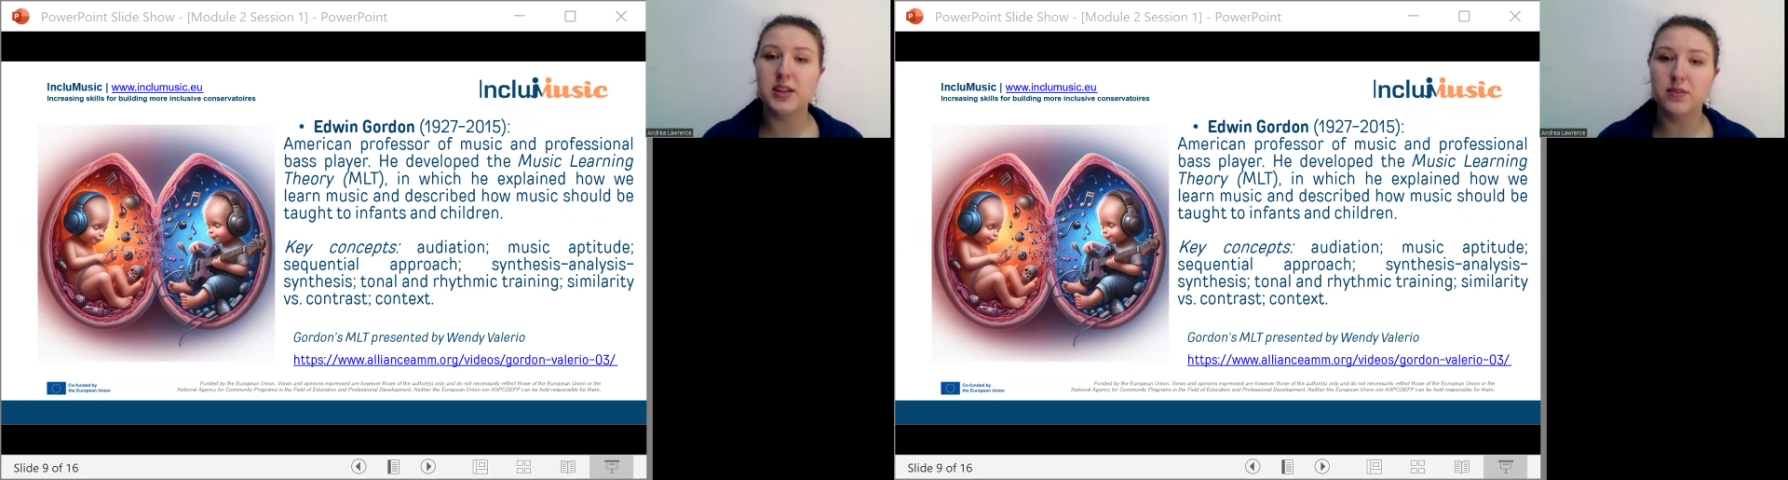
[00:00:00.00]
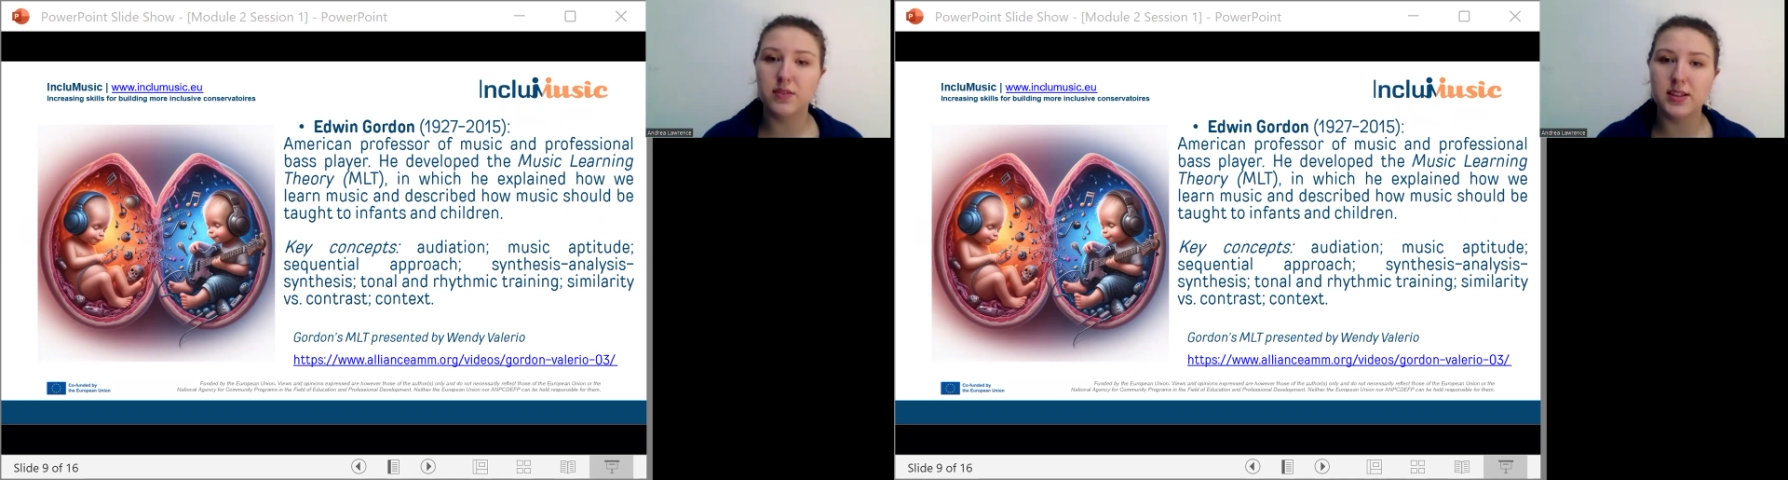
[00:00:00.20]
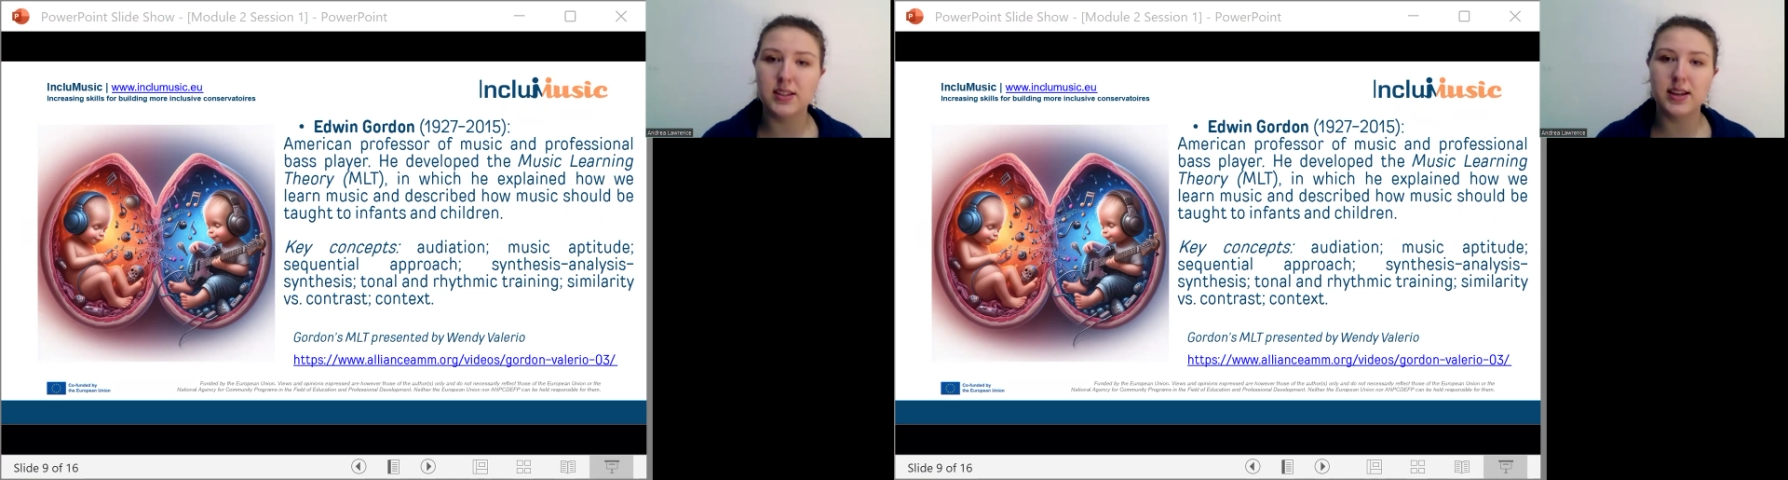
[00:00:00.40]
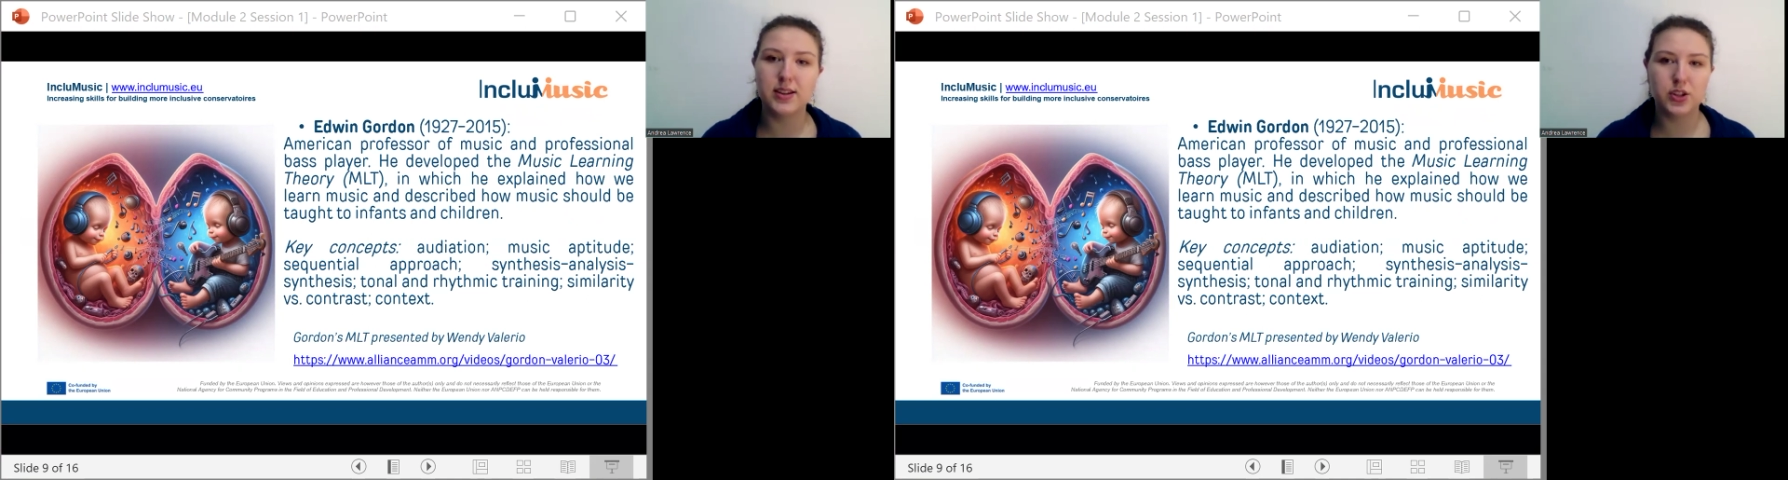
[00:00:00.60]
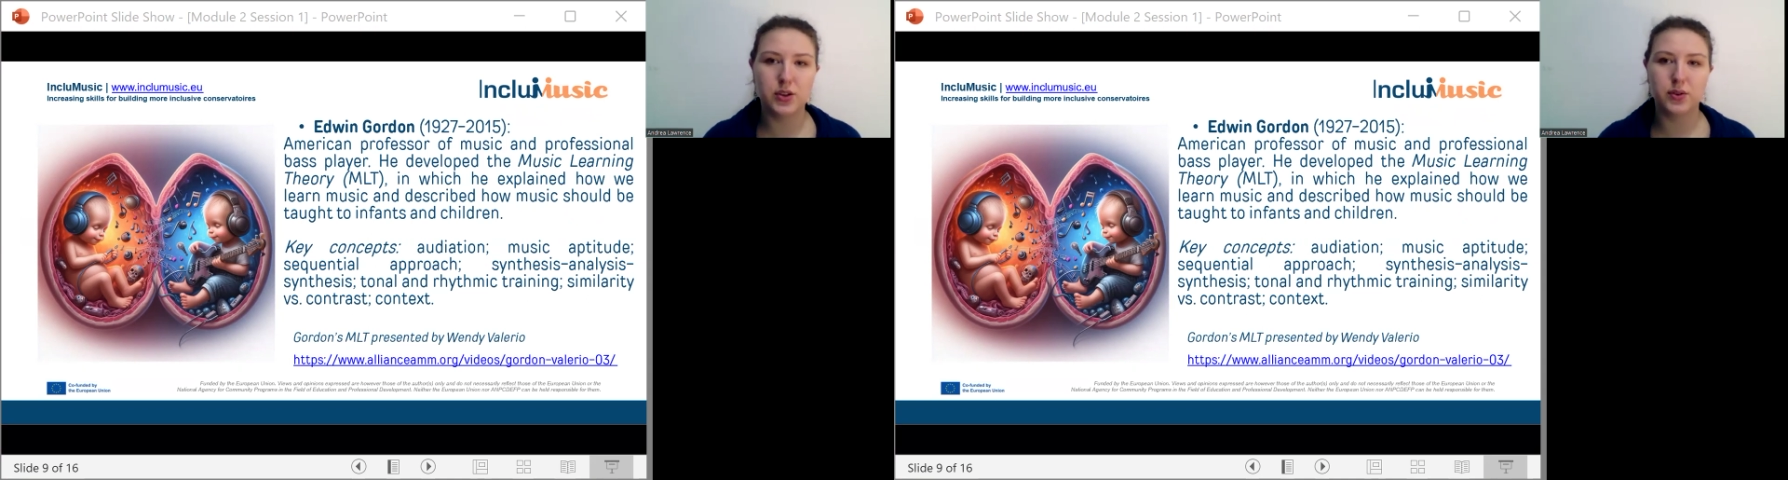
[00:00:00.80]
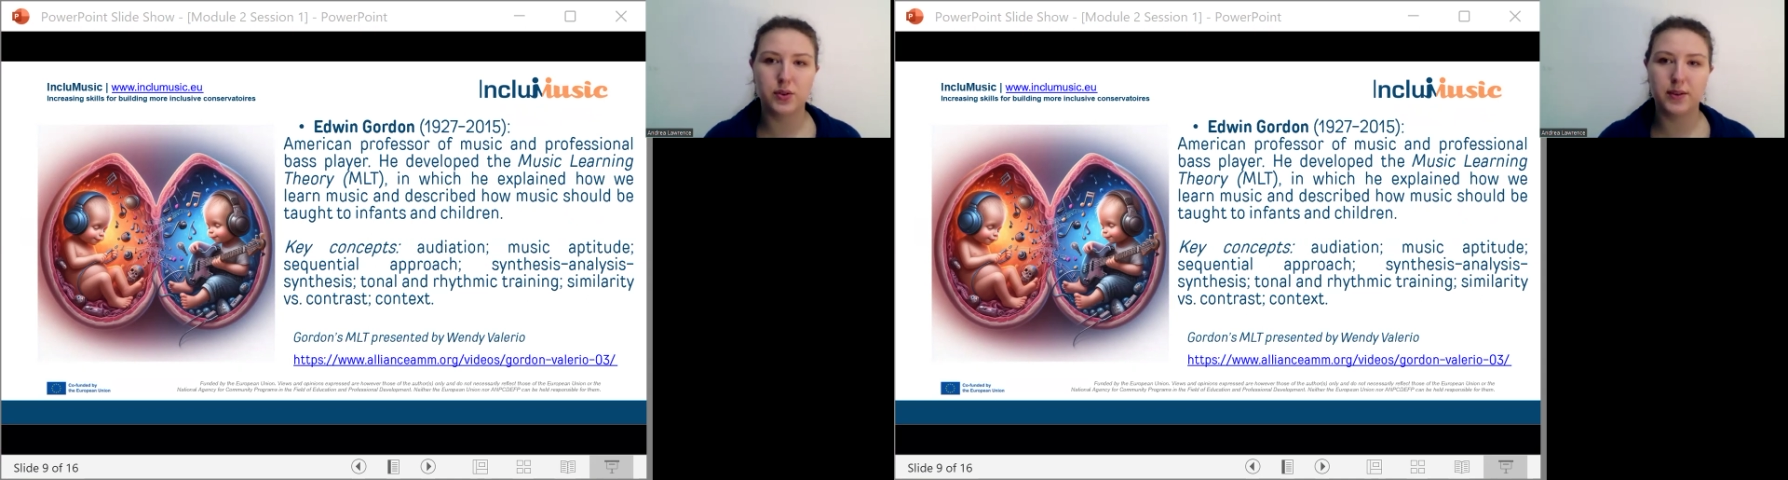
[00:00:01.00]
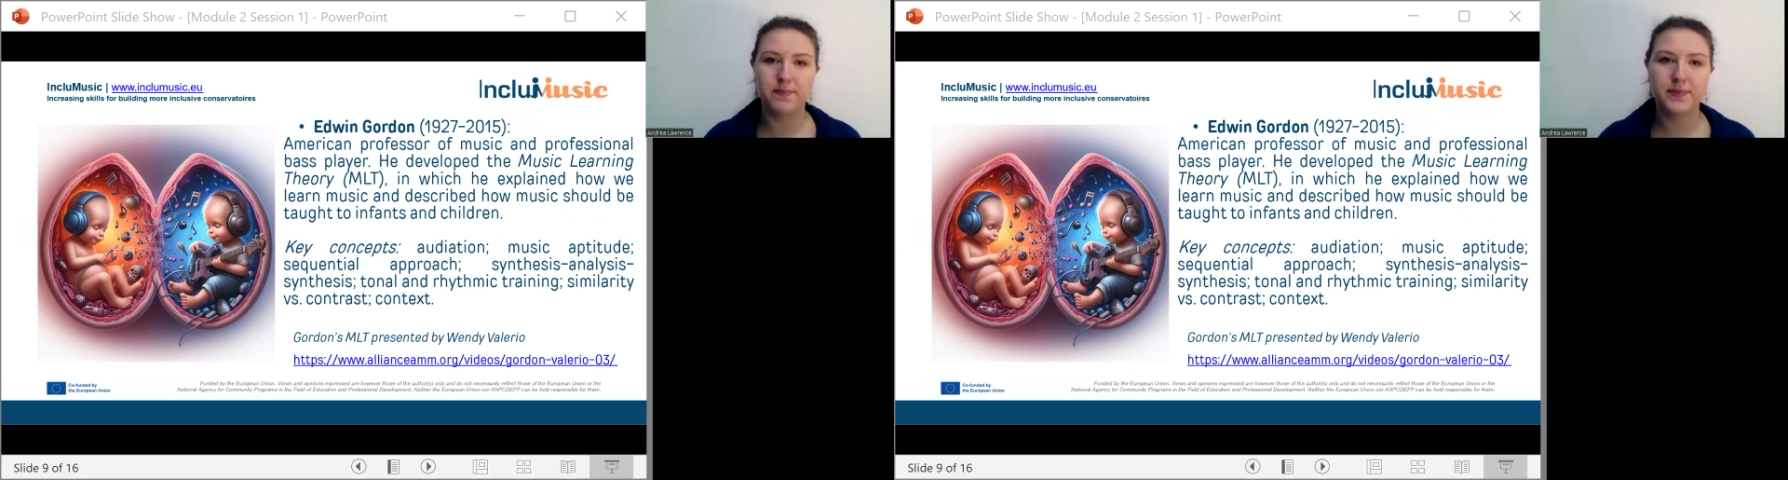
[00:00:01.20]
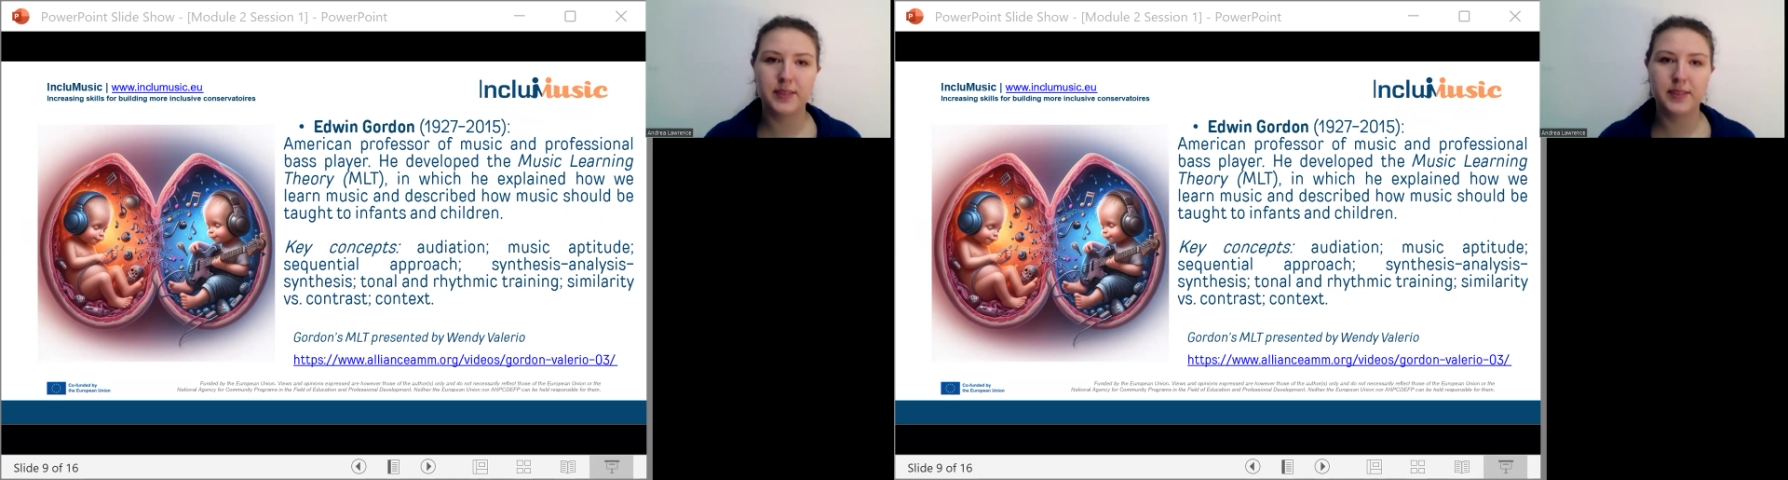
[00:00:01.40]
infants and children.